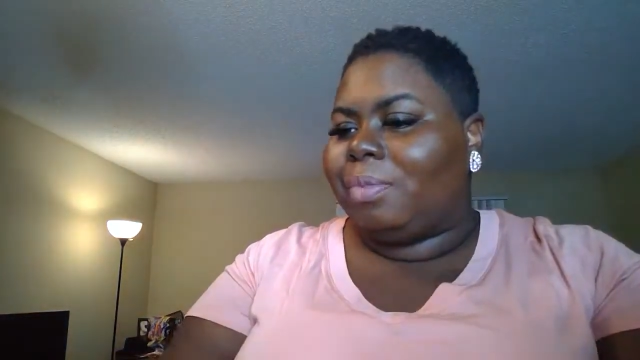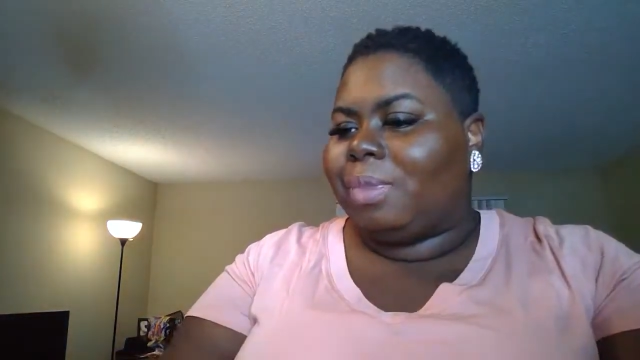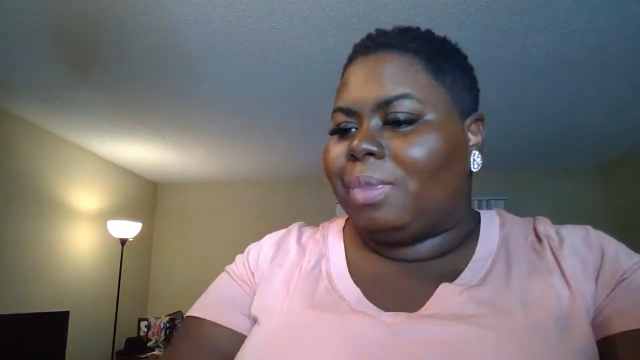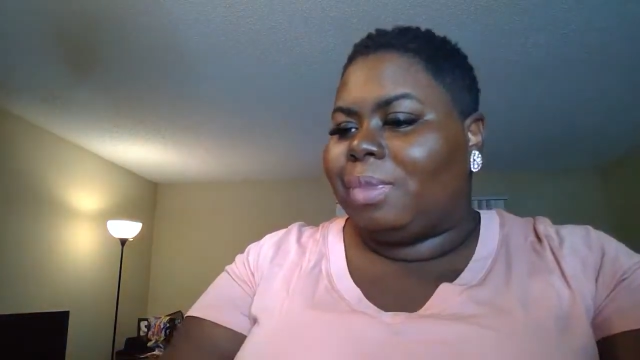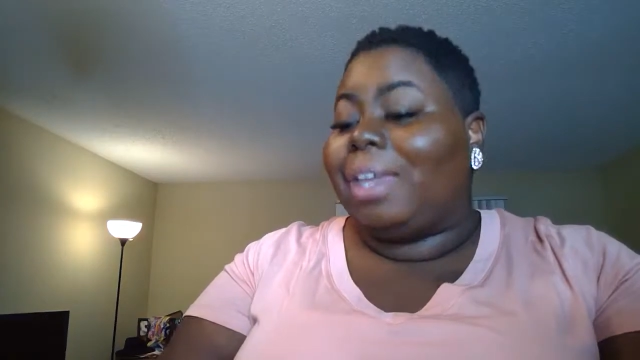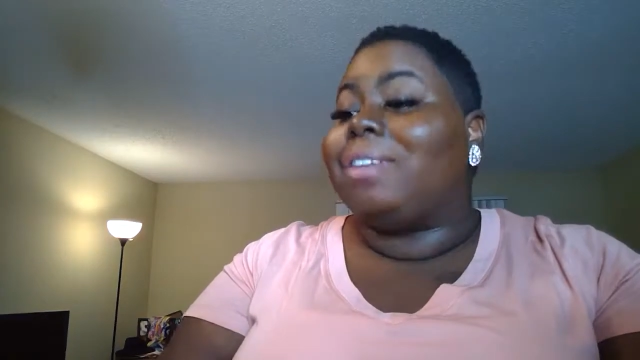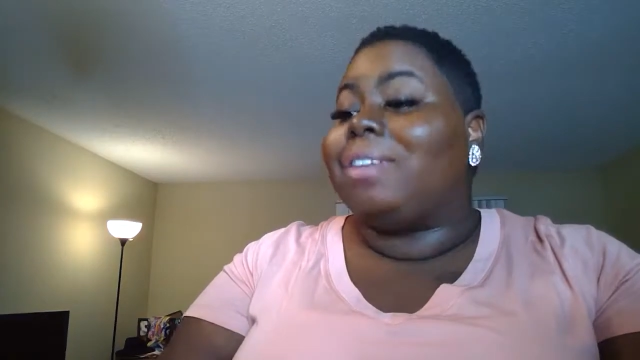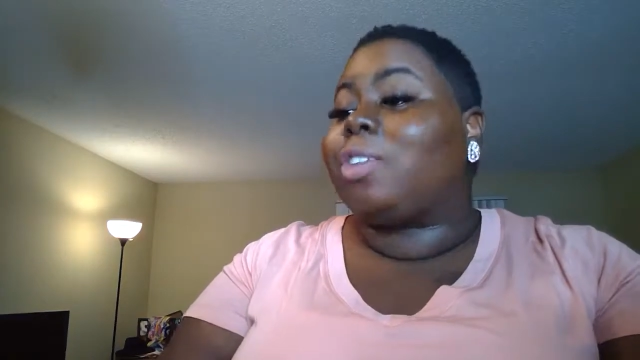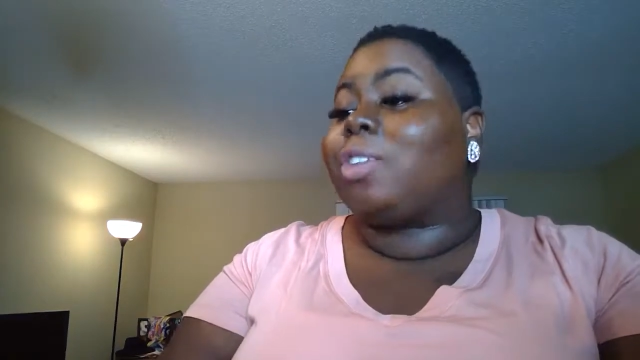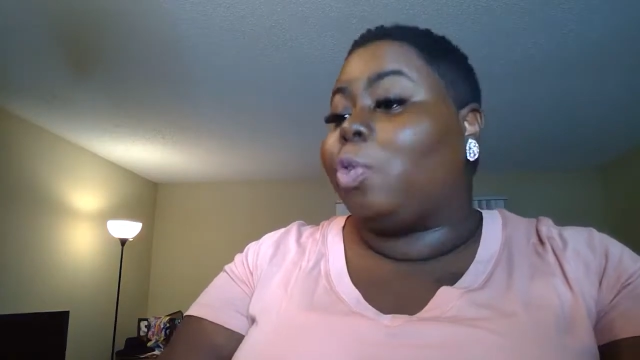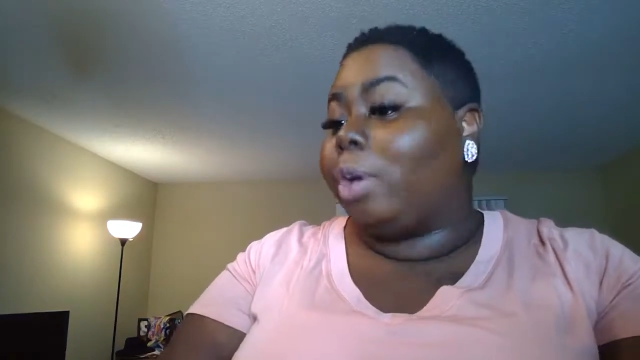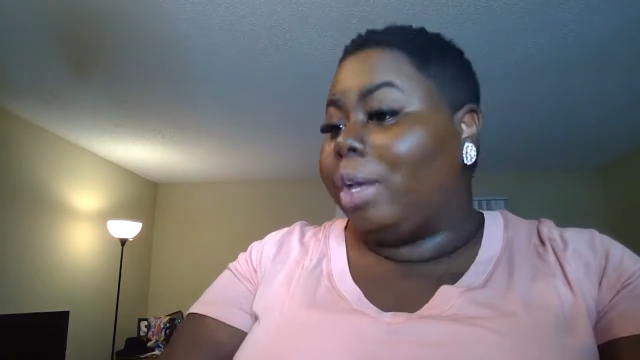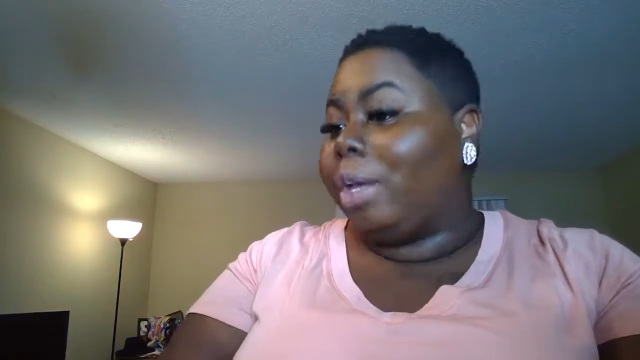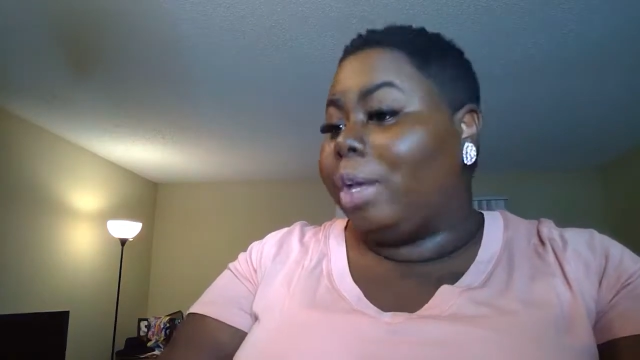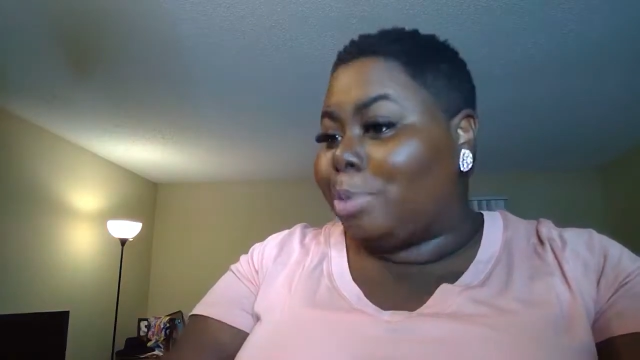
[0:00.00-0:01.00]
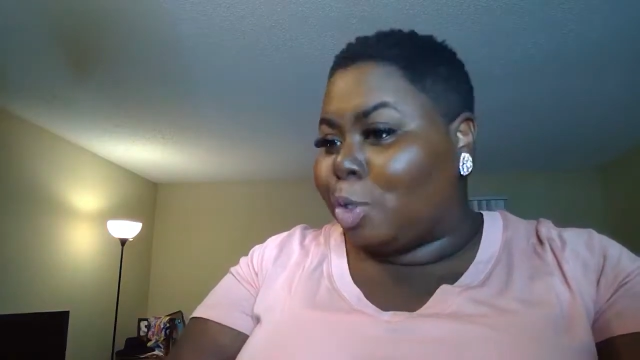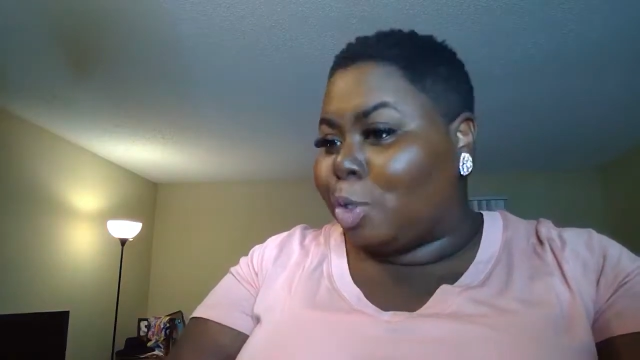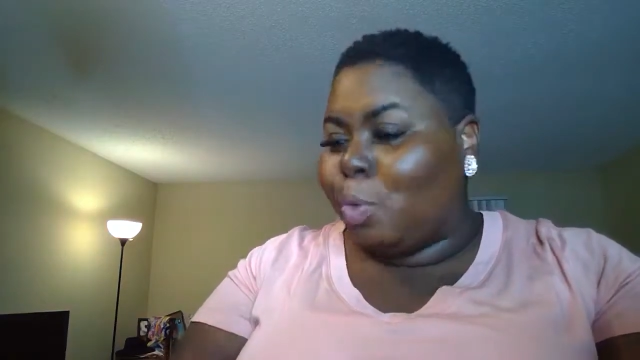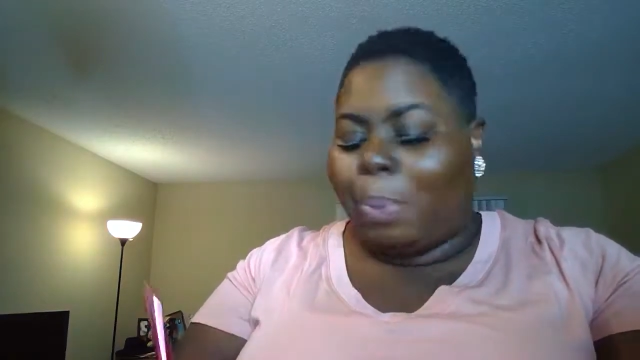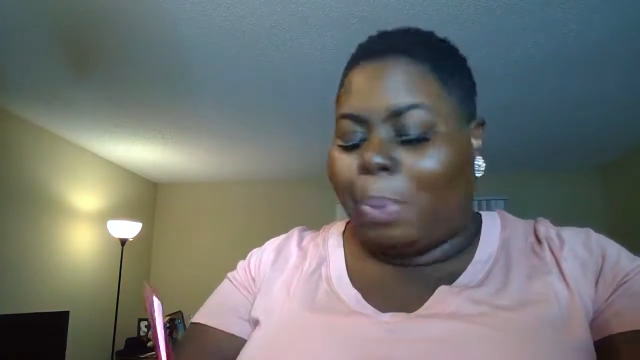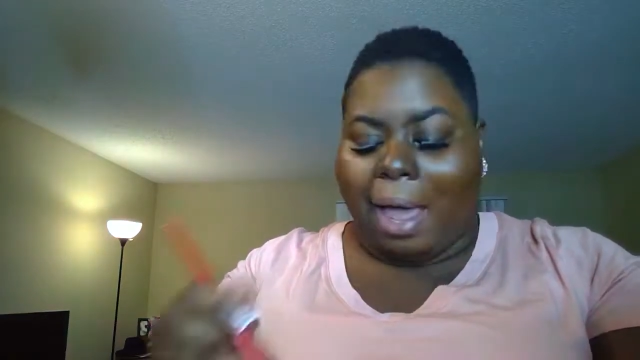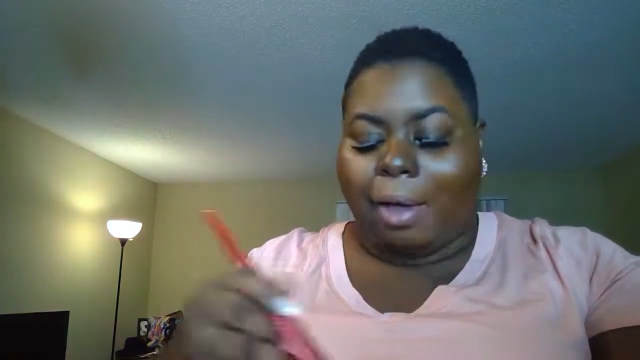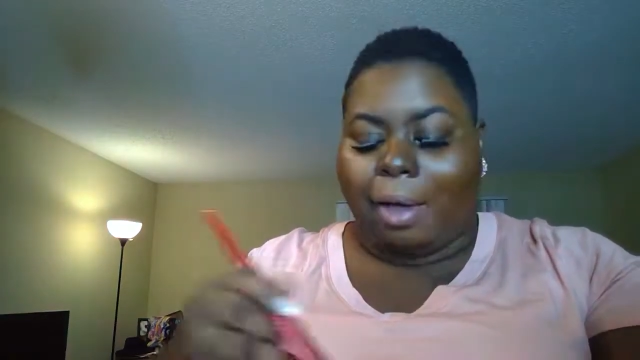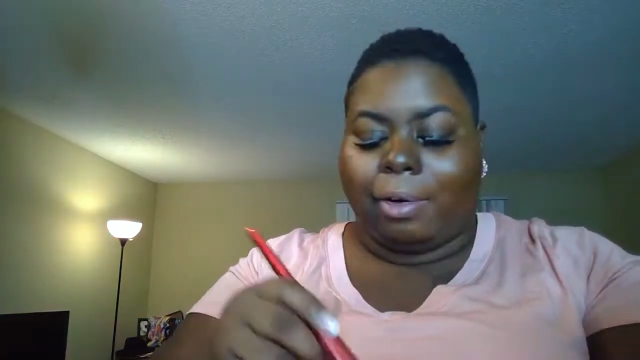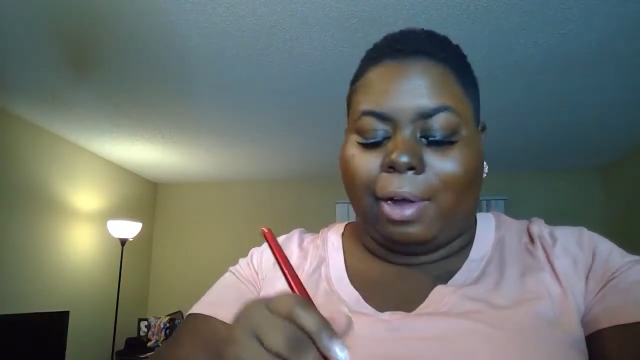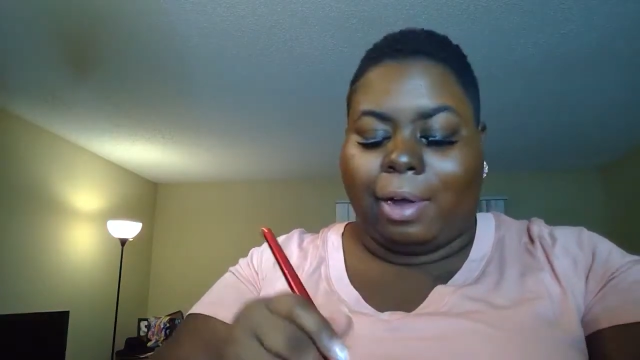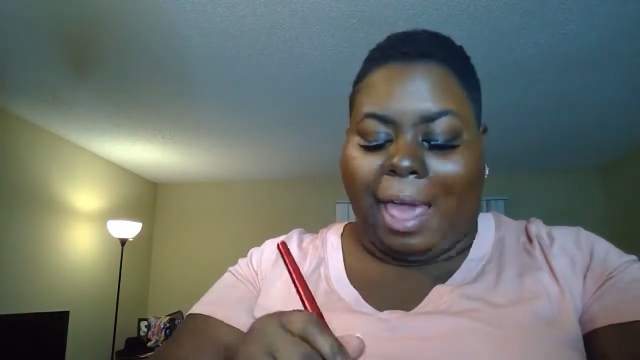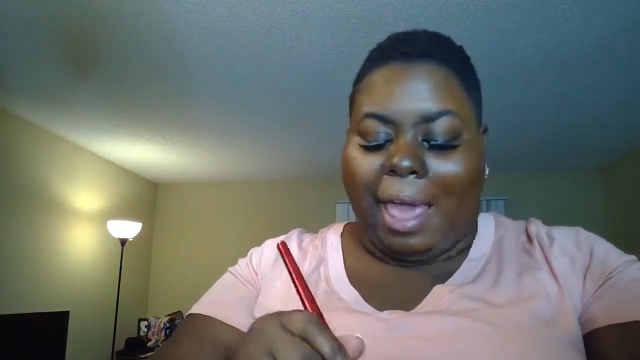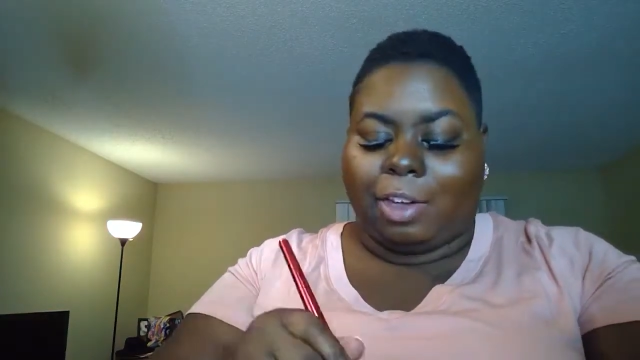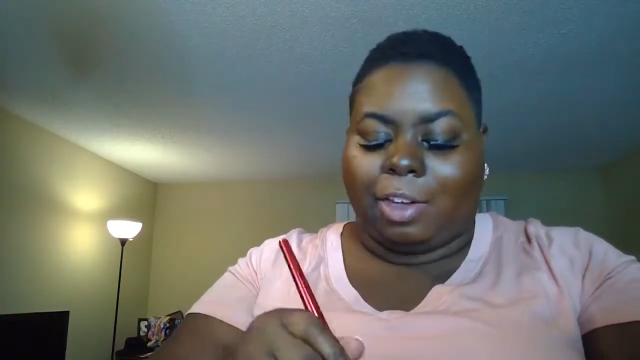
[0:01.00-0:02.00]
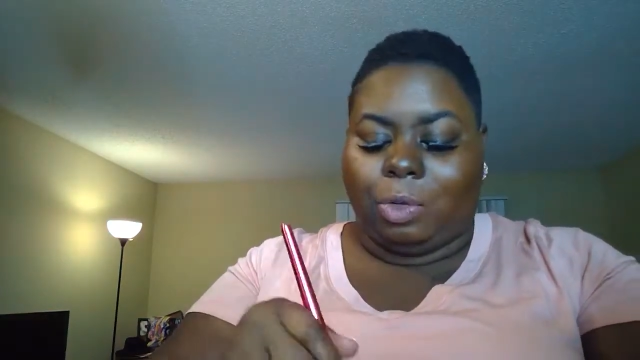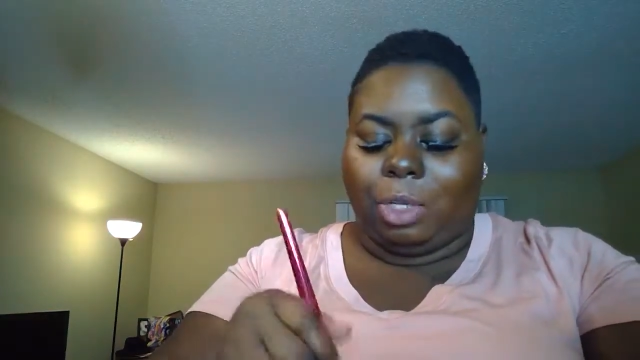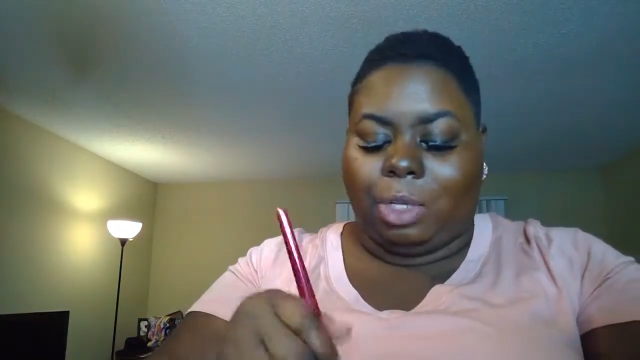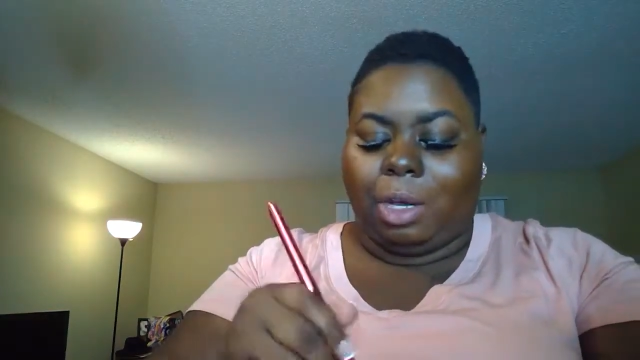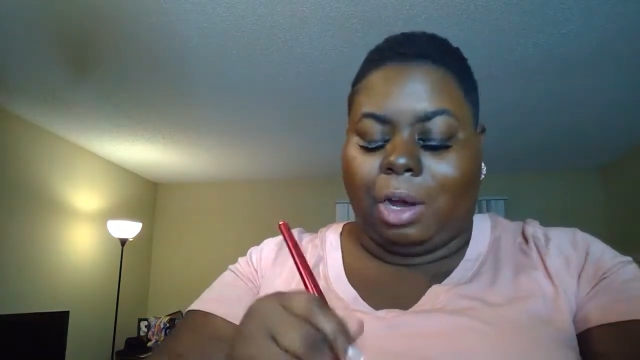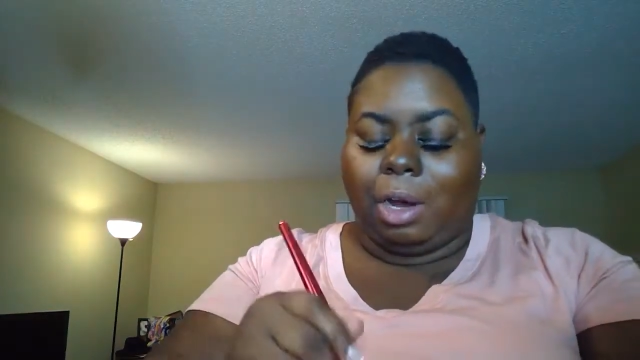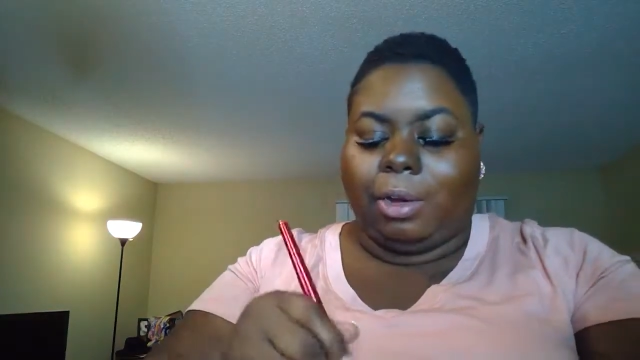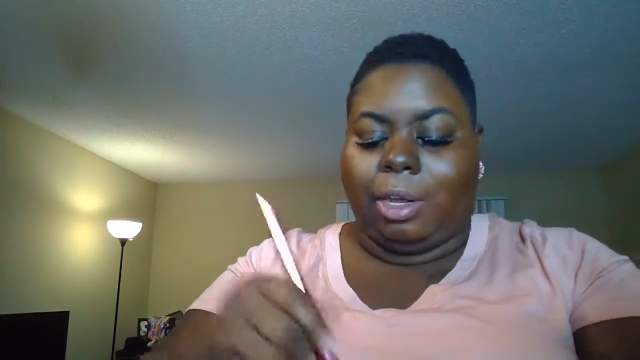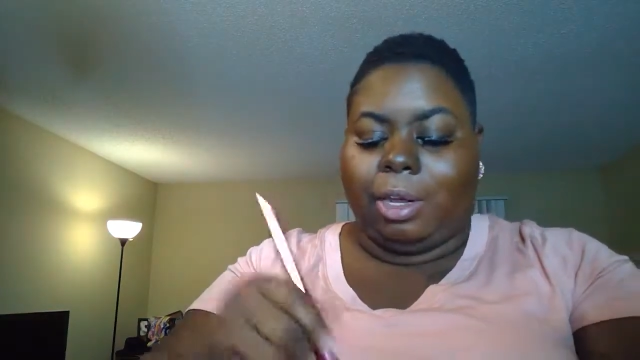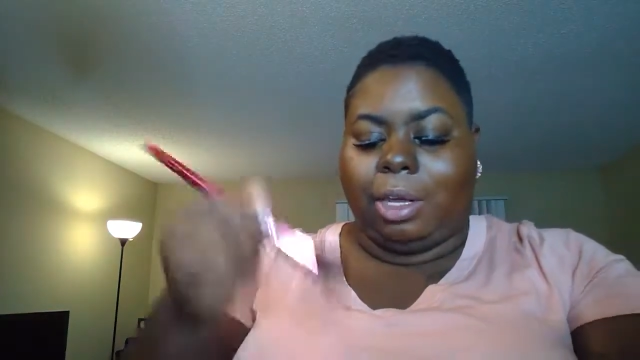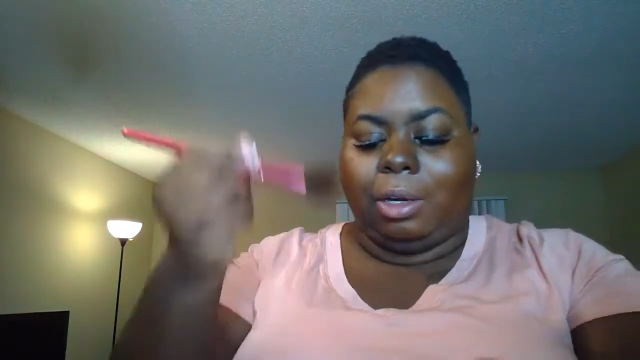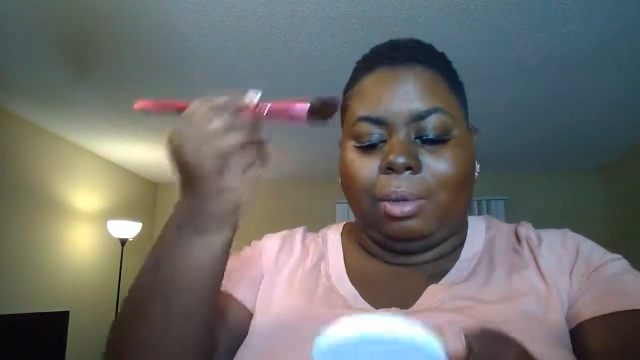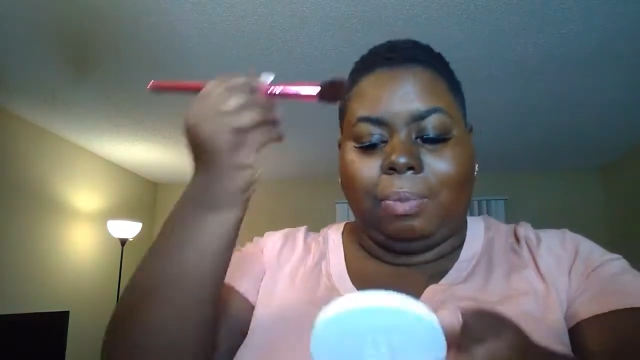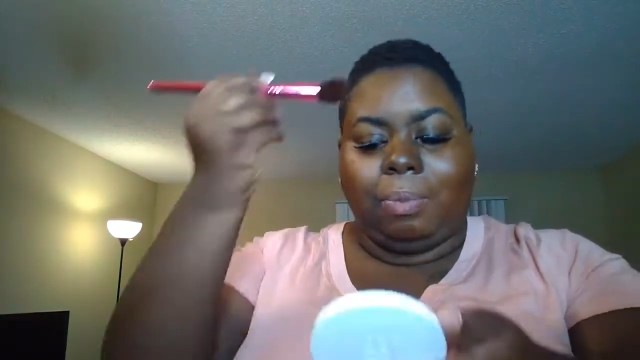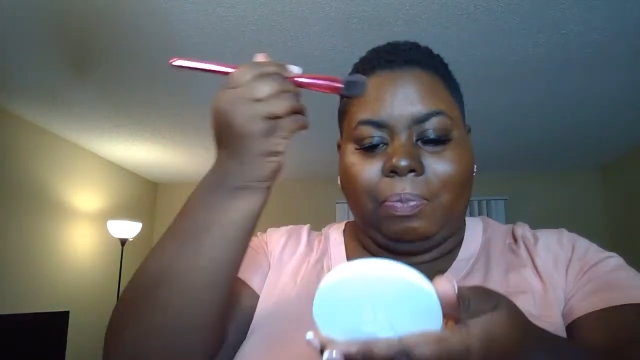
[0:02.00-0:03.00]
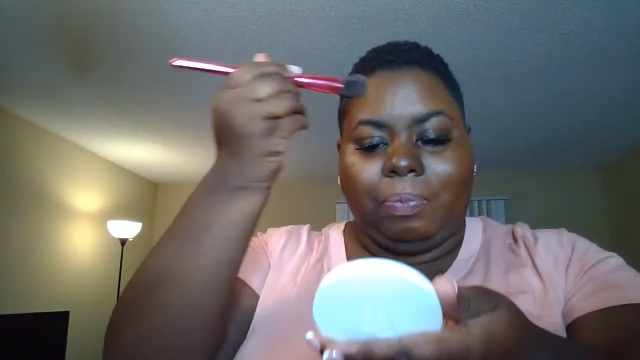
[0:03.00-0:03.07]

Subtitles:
It's cream to powder, actually, Ariana.